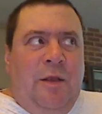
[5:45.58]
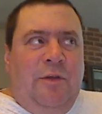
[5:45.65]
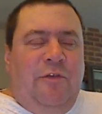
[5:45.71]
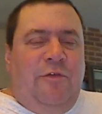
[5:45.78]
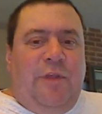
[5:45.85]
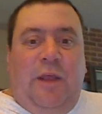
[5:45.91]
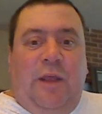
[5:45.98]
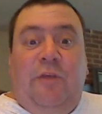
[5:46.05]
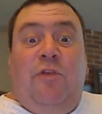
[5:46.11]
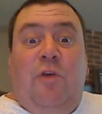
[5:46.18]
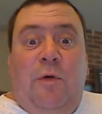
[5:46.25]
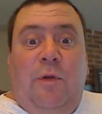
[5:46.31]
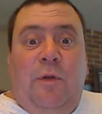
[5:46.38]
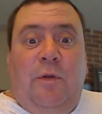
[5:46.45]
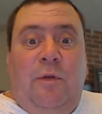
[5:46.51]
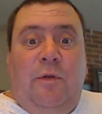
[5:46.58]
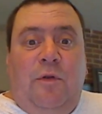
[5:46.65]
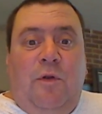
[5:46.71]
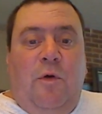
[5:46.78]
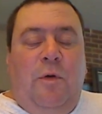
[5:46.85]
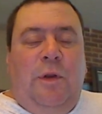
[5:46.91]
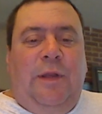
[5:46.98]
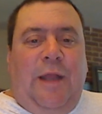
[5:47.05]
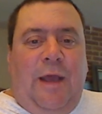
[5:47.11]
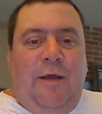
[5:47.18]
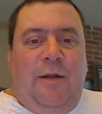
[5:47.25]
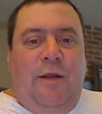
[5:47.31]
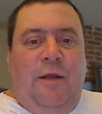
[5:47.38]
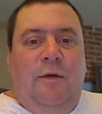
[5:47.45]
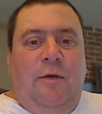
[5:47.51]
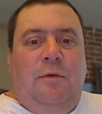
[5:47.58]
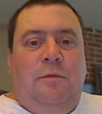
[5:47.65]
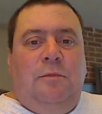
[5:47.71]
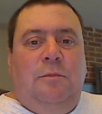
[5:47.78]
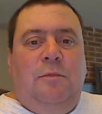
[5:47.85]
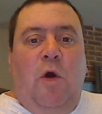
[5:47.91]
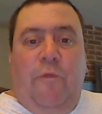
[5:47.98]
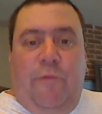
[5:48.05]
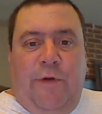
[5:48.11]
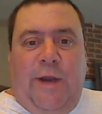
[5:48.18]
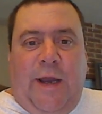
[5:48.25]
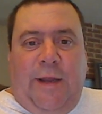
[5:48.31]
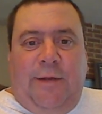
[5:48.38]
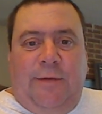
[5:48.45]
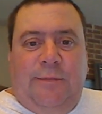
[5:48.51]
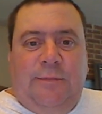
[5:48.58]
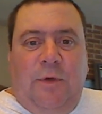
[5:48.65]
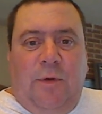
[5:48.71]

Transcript: just things going going downhill overnight.